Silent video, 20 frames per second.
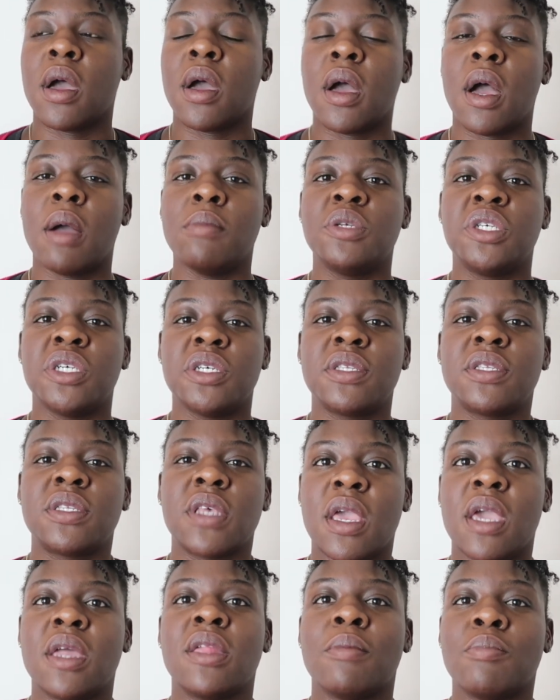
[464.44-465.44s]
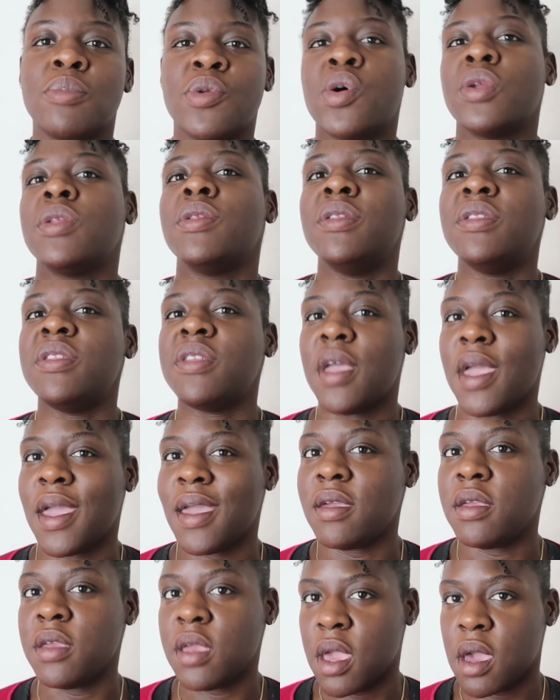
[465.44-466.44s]
I'm just saying I'm not
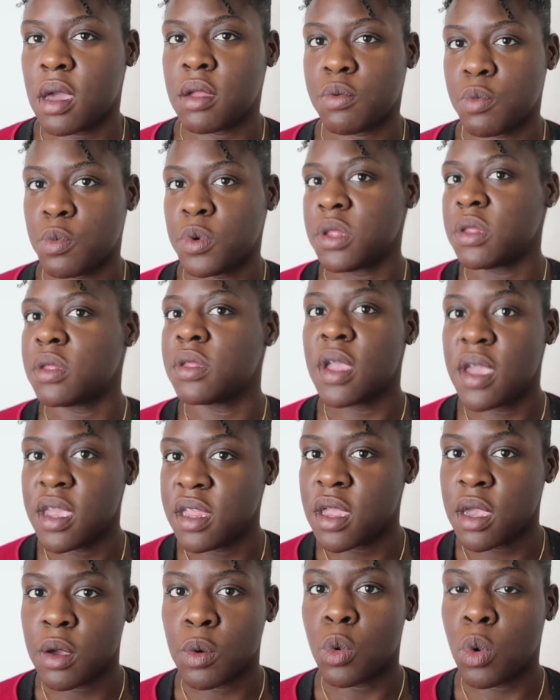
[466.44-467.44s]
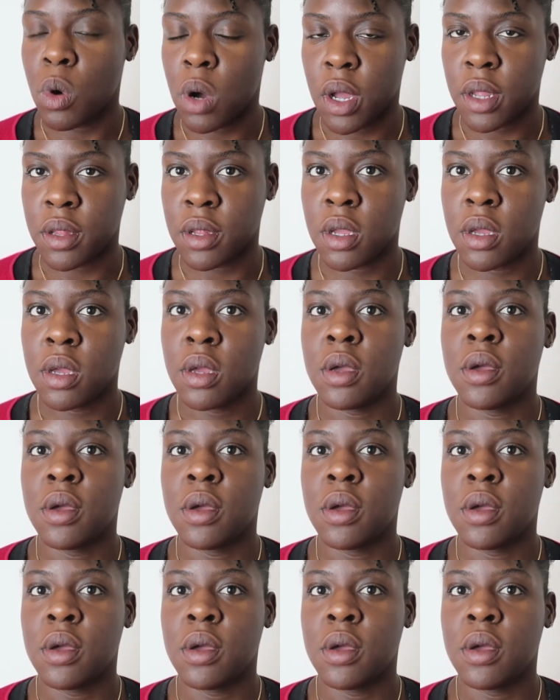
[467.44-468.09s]
there yet with dating one.